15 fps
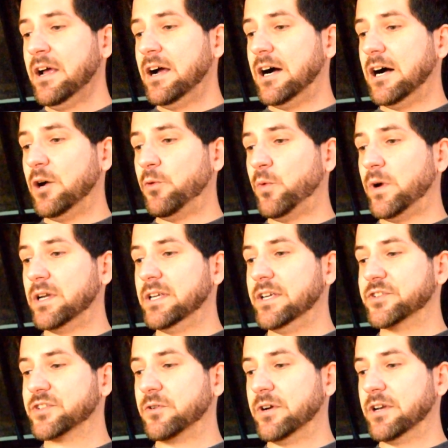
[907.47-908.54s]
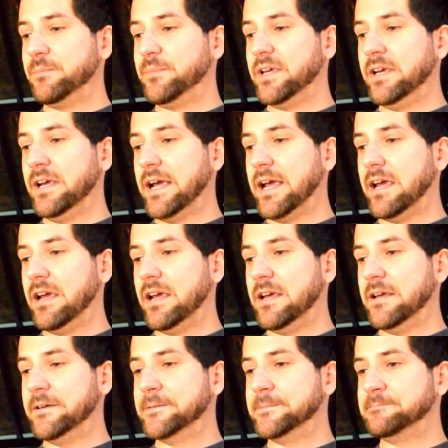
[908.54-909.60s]
One is going to
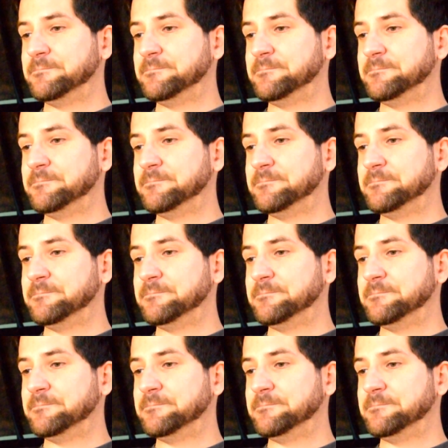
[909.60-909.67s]
be